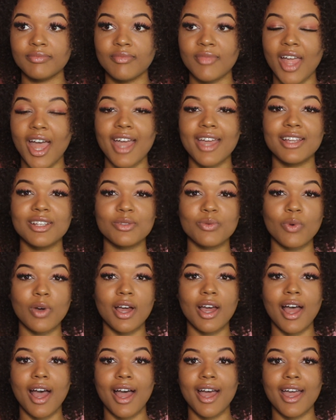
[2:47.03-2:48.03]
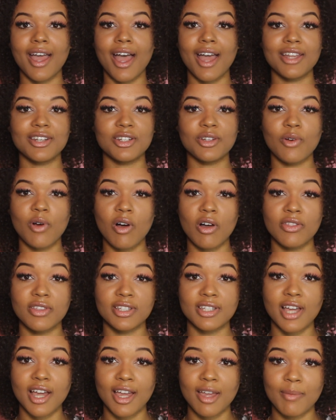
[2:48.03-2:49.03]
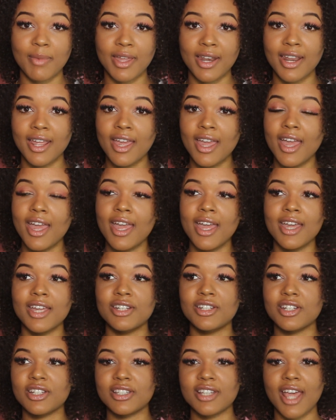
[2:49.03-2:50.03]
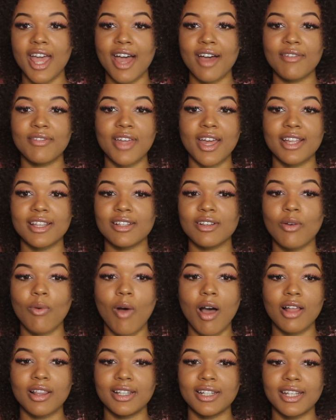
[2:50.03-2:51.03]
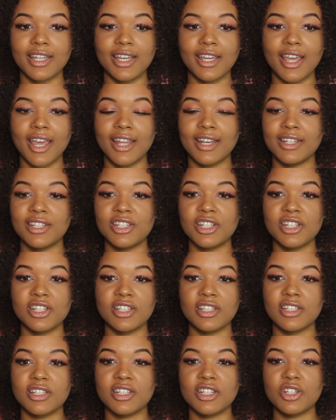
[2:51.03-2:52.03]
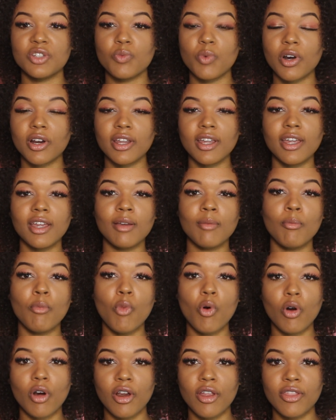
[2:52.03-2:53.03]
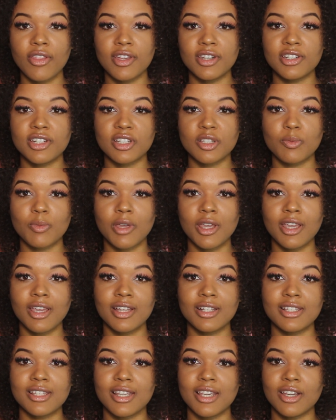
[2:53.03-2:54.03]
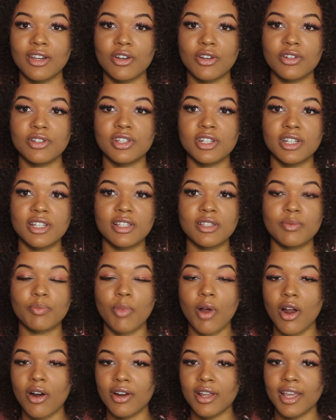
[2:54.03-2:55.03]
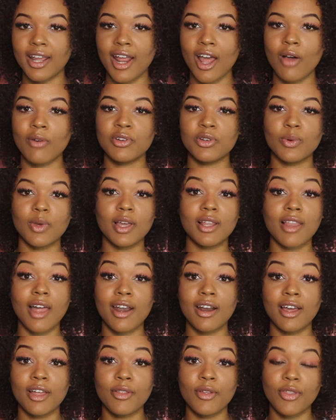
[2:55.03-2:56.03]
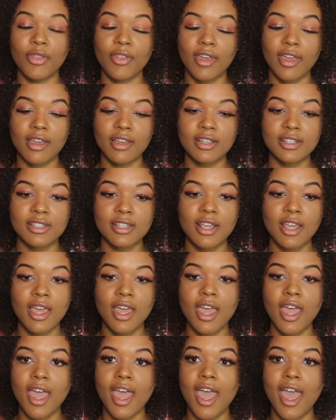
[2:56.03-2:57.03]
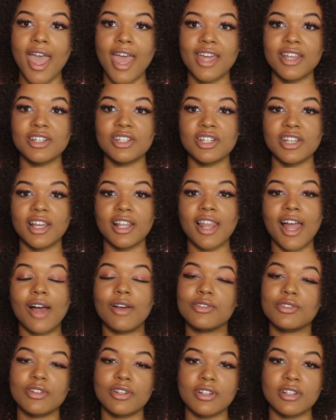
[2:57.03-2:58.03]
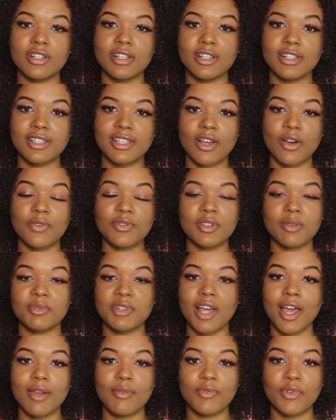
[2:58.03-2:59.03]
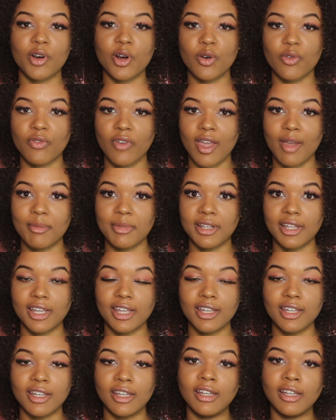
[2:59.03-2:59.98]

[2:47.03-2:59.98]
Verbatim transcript: that is what I, I do all the time, and just to have that quality. And she's she's working more than just being a singer. She's sprouting it out and doing a lot of other things, and she allows herself some time for her family.